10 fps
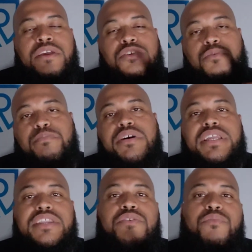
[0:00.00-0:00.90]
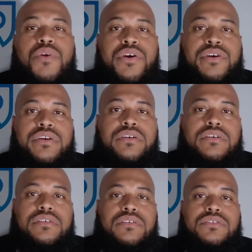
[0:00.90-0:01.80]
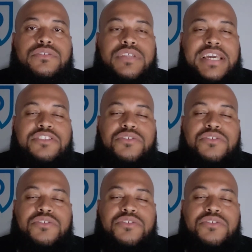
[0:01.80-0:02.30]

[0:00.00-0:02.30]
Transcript: You put in the work so that